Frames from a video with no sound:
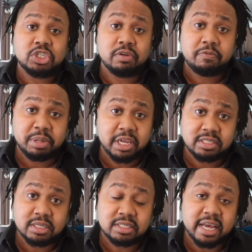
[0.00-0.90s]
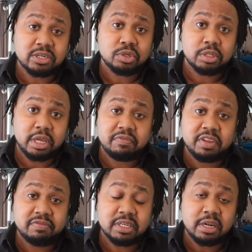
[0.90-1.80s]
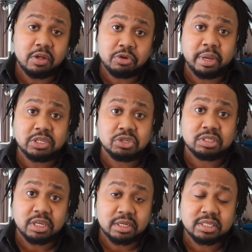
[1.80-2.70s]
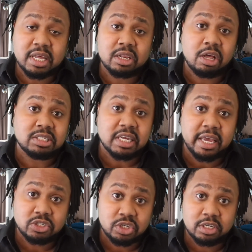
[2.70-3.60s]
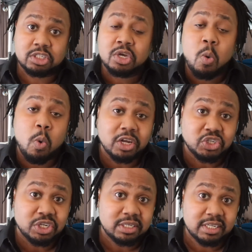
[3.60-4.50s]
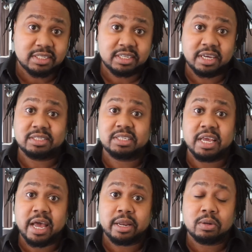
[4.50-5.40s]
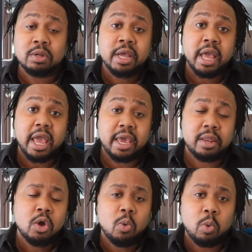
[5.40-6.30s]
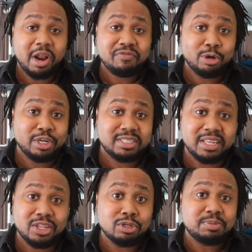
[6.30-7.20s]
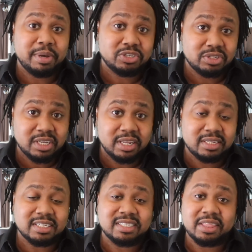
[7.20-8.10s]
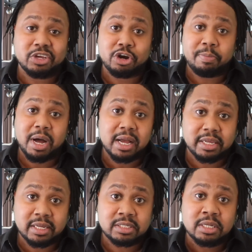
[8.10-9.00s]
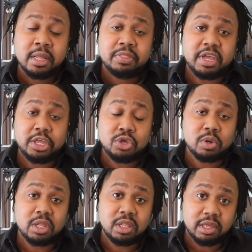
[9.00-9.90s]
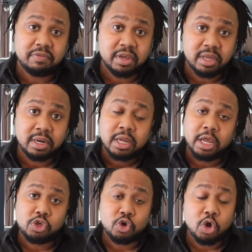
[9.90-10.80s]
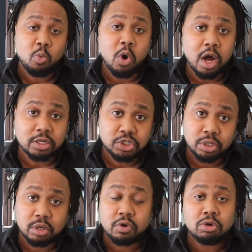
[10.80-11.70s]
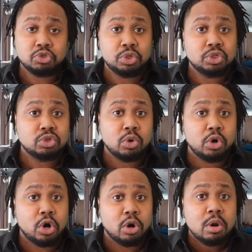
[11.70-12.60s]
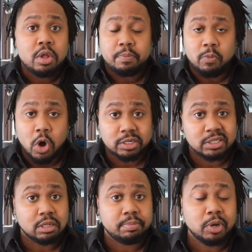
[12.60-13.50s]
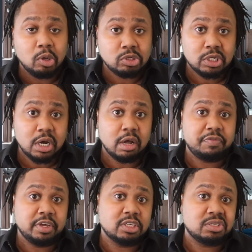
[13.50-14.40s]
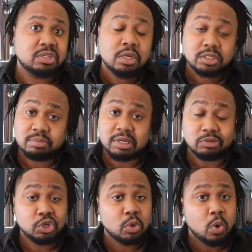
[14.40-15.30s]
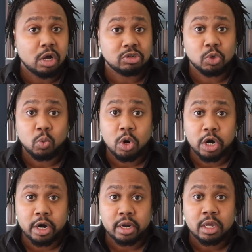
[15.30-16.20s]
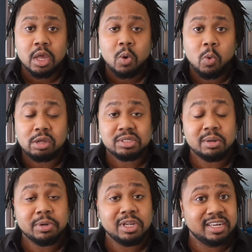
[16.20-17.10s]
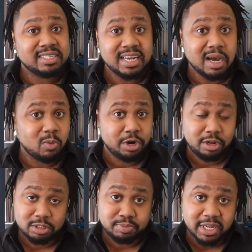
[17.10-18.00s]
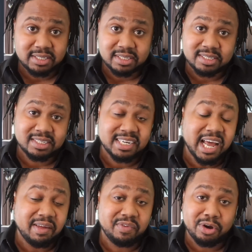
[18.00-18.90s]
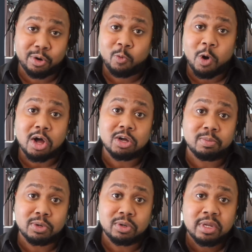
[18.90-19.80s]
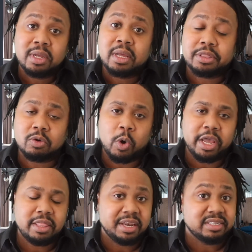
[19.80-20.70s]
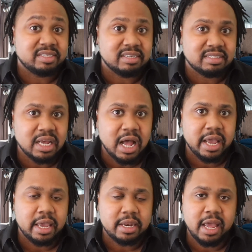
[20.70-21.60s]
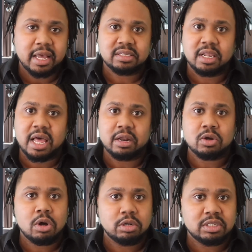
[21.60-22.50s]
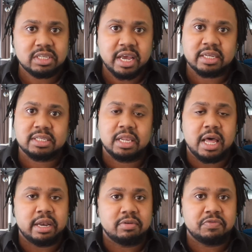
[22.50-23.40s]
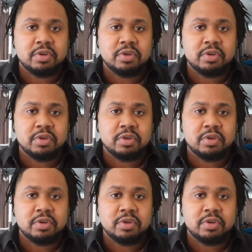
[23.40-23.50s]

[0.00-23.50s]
of places actually. I've lived in other major cities like Los Angeles, Washington, D.C., and Seattle. And what I've noticed in those major cities is that there are pockets that you can live in and you can walk to the grocery store, walk to the post office. Sometimes you can walk to work. Well, Summerlin is not one of those places. It's not very walkable. The way that it's designed, it has a lot of cul-de-sacs, a lot of